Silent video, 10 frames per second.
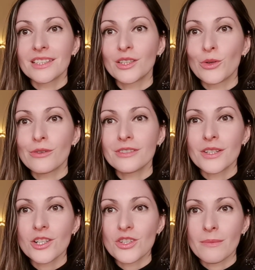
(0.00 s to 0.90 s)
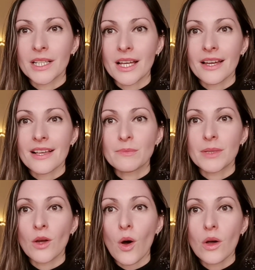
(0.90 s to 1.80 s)
The North Node in Gemini has
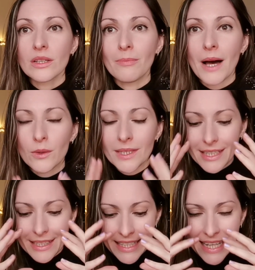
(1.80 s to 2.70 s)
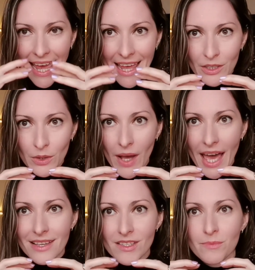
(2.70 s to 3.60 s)
been all about the nano
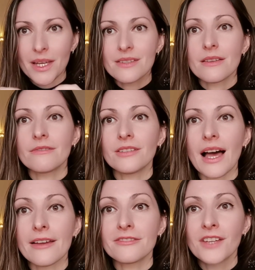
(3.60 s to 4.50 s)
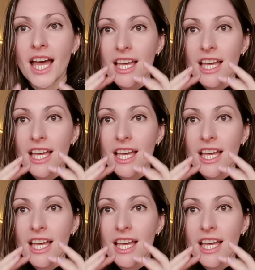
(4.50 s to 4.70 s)
aspects of life,